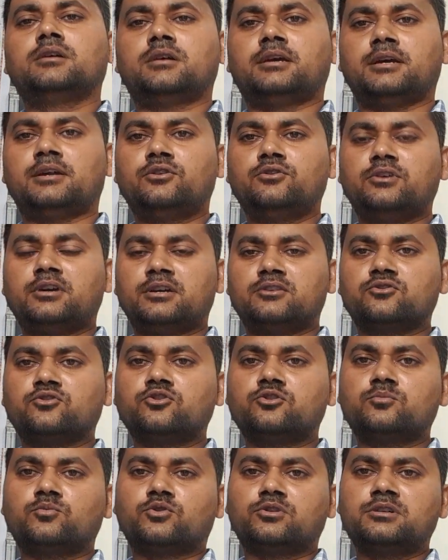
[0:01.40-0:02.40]
Hello and
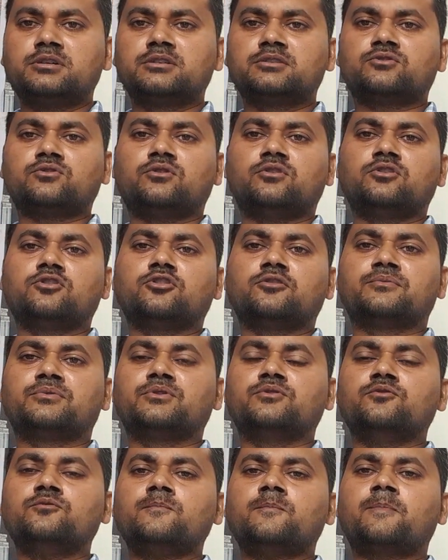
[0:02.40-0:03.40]
good morning to all of
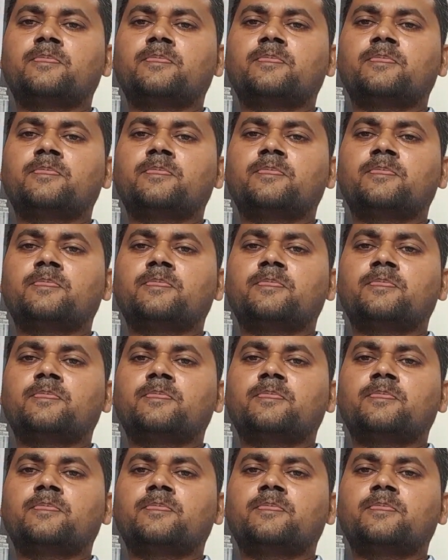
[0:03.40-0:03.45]
you.